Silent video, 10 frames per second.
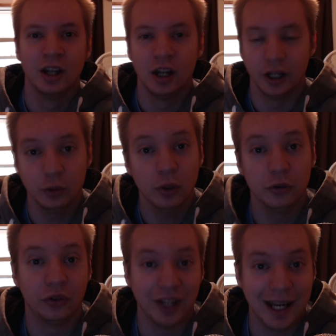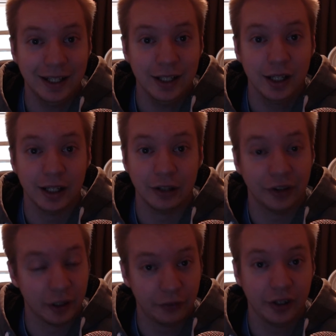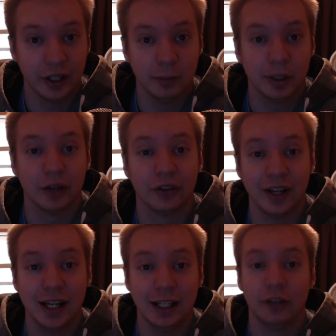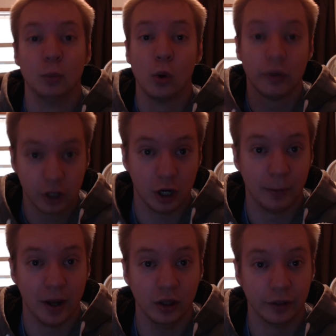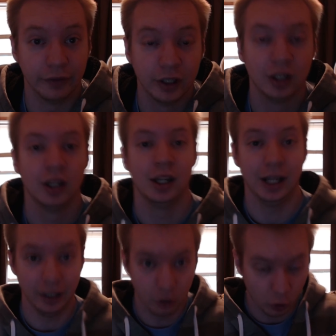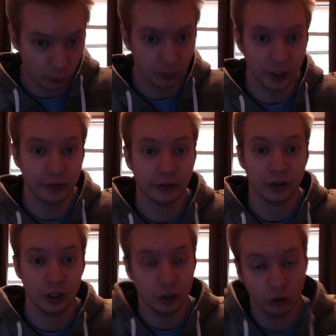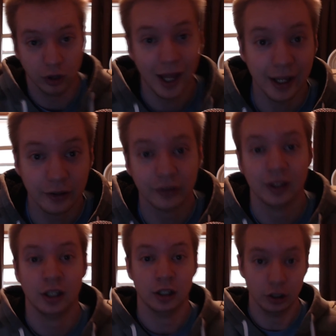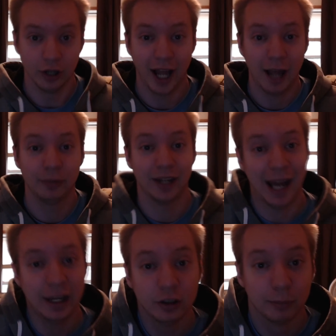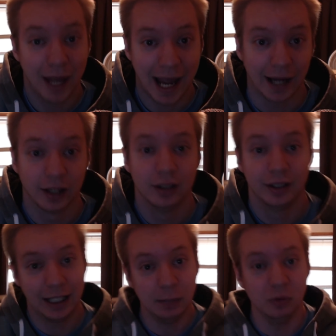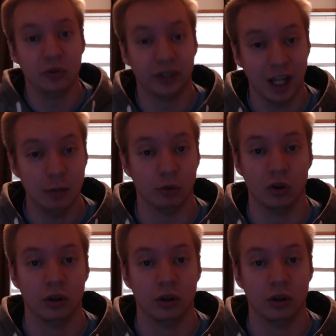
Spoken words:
You want to do standing instead of sitting because standing is more of a compound lift. It incorporates your legs, your abs, and your back to keep you stable.